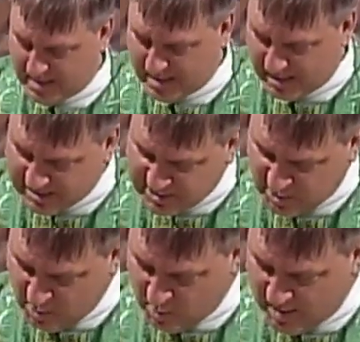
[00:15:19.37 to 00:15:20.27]
And
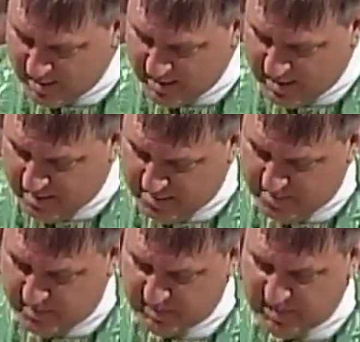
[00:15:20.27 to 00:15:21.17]
so
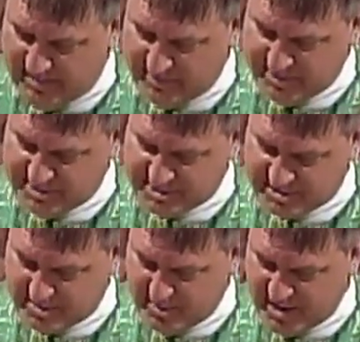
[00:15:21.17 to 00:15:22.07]

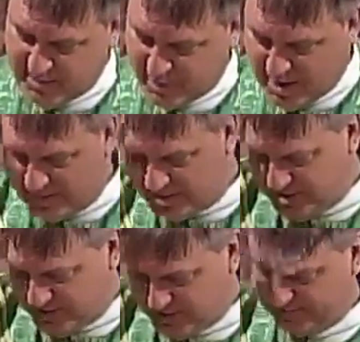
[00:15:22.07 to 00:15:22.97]
lovers make promises.